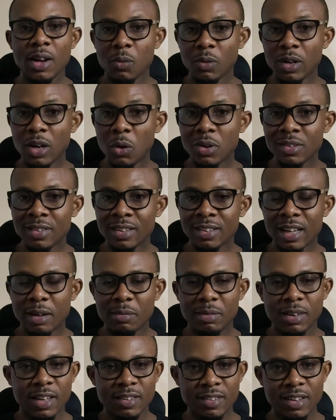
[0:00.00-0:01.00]
Without wasting
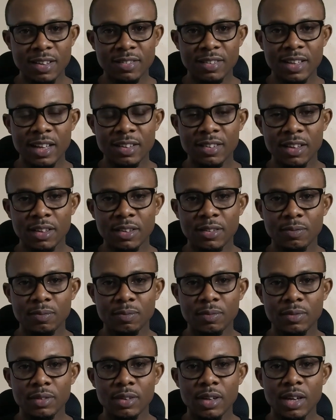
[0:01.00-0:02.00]
time, let's get started.
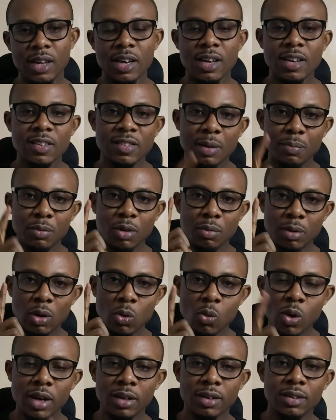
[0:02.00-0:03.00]
Step number
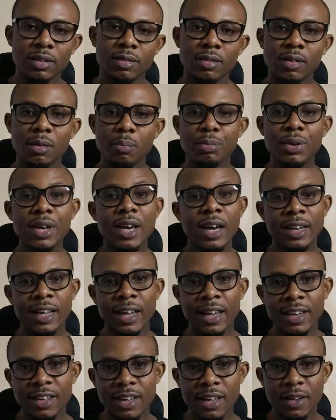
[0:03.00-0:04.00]
1, pick an
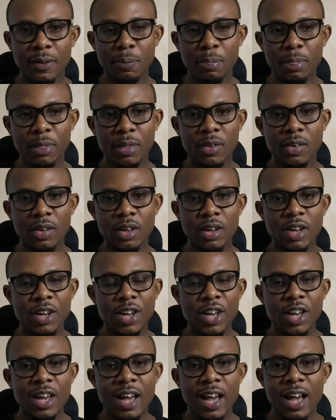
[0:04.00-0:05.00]
idea.
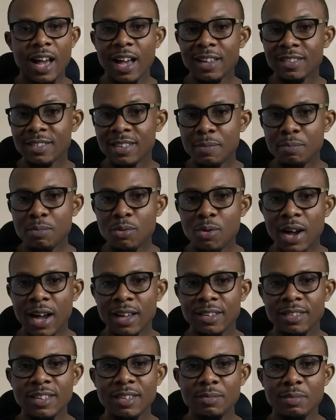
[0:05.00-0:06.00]
As simple
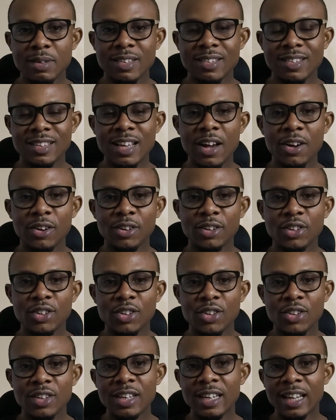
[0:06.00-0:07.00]
as this may sound,
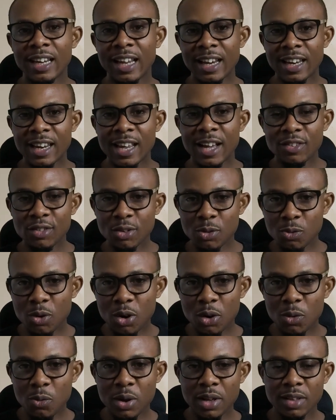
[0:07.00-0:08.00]
you need an idea to
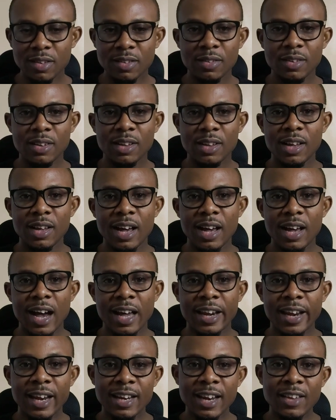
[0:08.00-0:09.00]
work with.
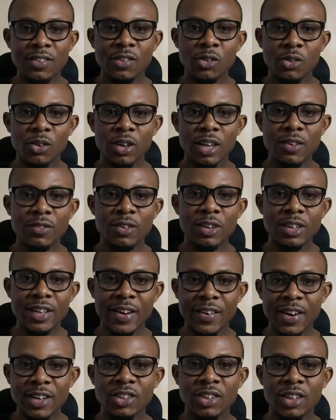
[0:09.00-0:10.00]
An idea is going to give you
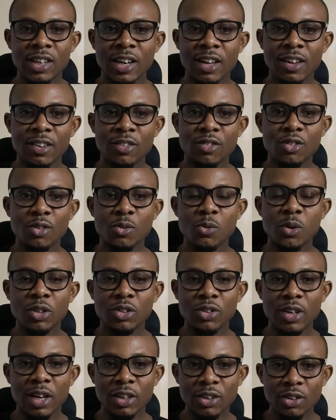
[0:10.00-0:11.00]
direction as to
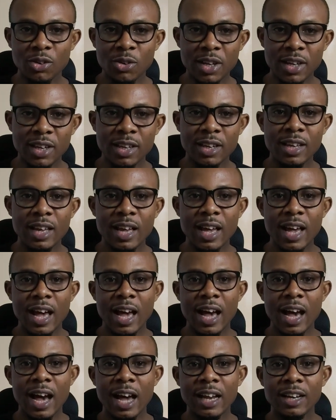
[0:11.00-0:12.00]
what you are doing,
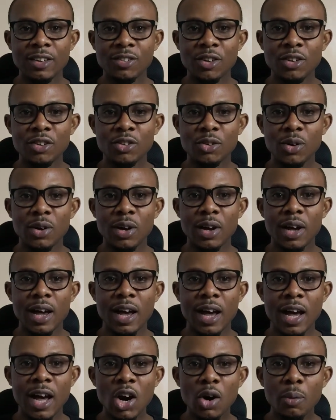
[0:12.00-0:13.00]
and it's going to
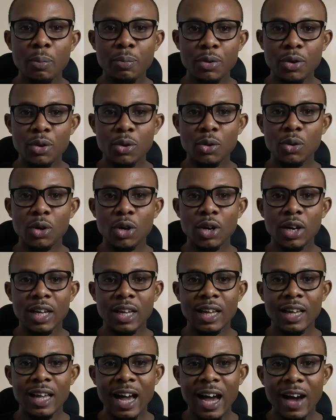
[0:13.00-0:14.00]
help you
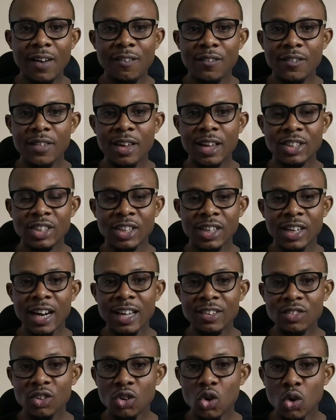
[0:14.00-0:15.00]
have a
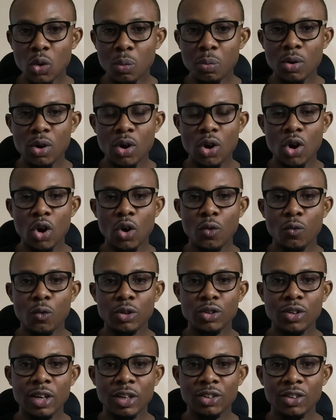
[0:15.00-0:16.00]
general scope of
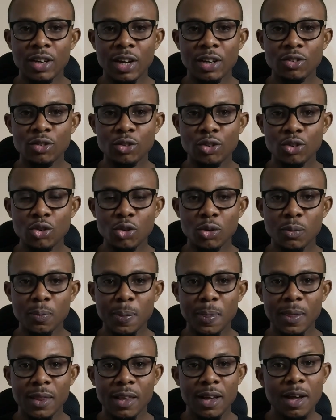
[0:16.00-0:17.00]
what you are trying to do.
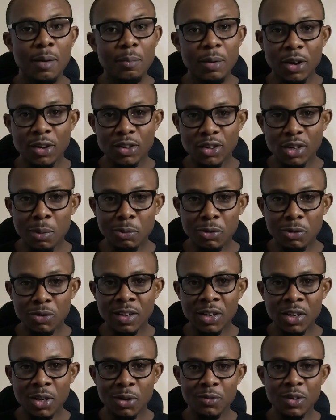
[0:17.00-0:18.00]
Because come to
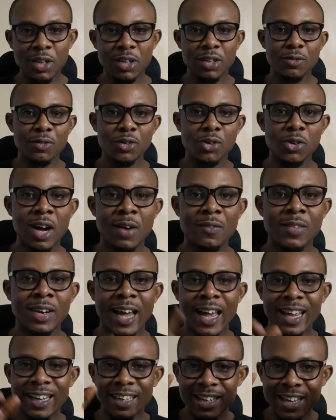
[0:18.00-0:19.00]
think of it, if you don't have an
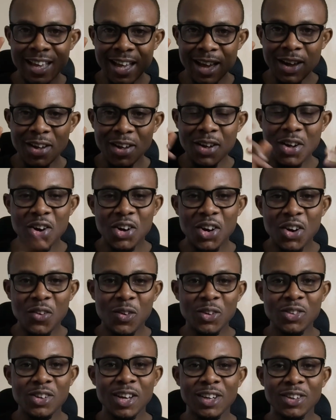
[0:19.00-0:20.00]
idea of
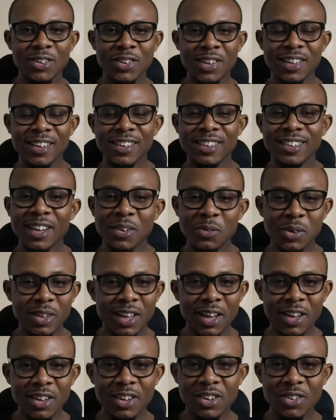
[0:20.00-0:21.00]
what you are doing, then what
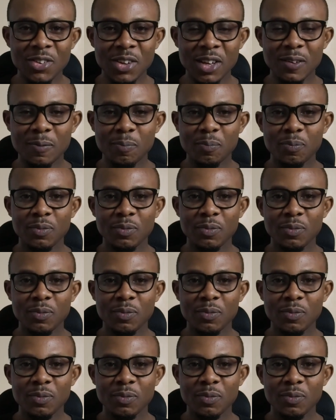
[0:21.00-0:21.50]
are you doing?